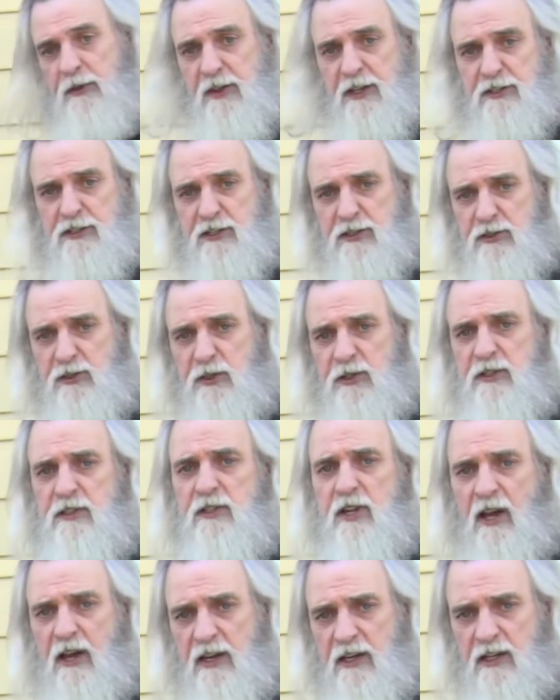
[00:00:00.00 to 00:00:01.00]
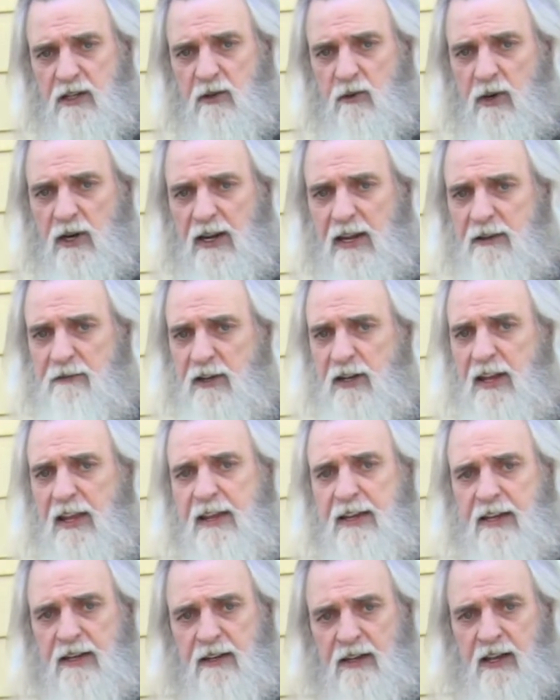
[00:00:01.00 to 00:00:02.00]
this is good and tight. You don't want to leave it
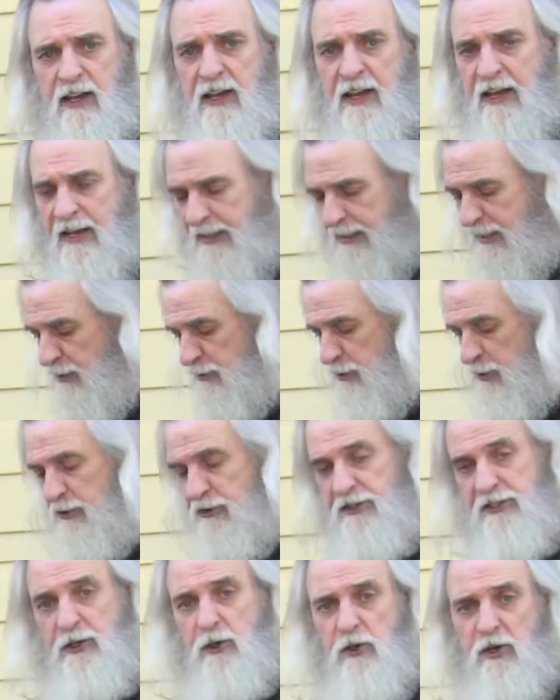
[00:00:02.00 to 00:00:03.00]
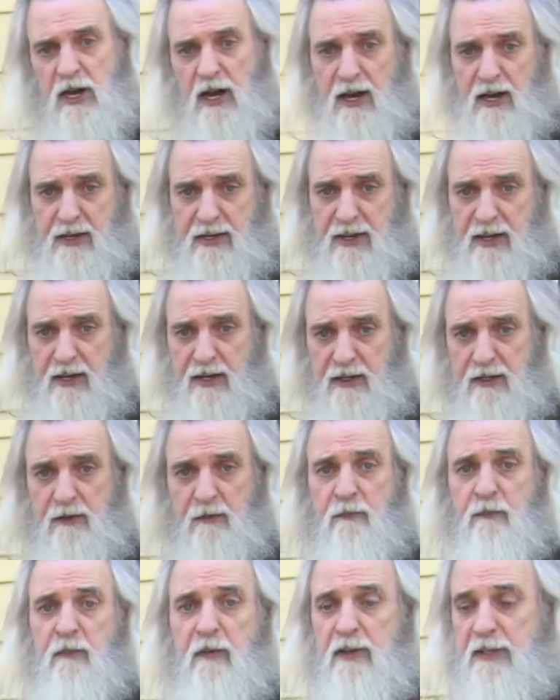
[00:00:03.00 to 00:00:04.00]
leaking. Get your Silcock key,
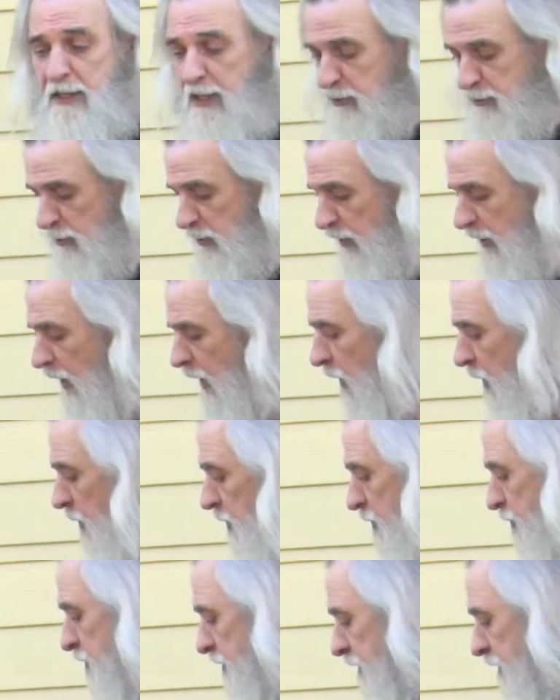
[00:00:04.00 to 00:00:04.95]
get your hose,